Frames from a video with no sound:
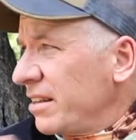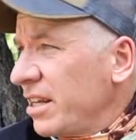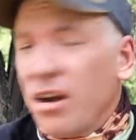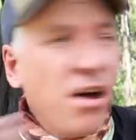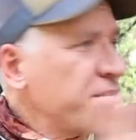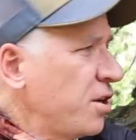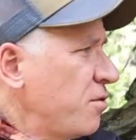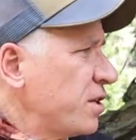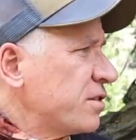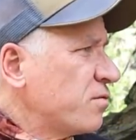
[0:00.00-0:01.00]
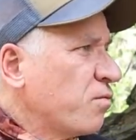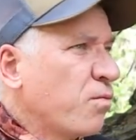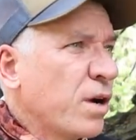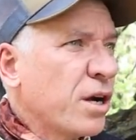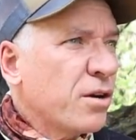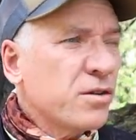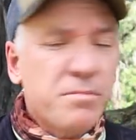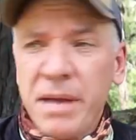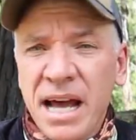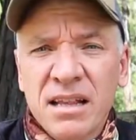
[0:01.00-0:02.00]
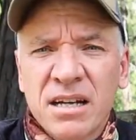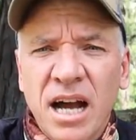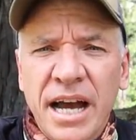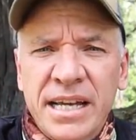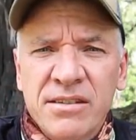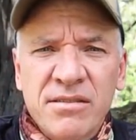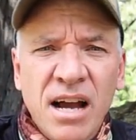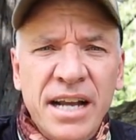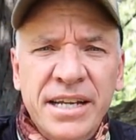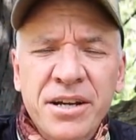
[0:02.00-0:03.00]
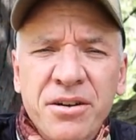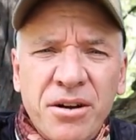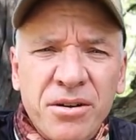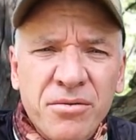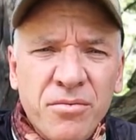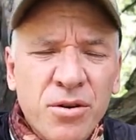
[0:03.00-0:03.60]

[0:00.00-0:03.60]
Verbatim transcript: they all noticed, where's Malachi? He's not here.